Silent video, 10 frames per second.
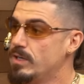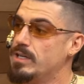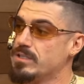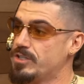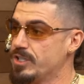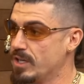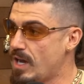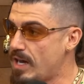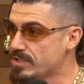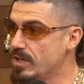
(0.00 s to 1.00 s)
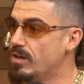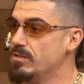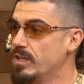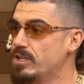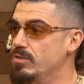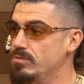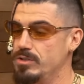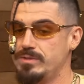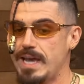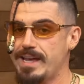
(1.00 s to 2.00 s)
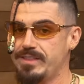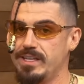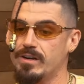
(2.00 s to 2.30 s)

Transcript: Now he's launching in Costco. Like you take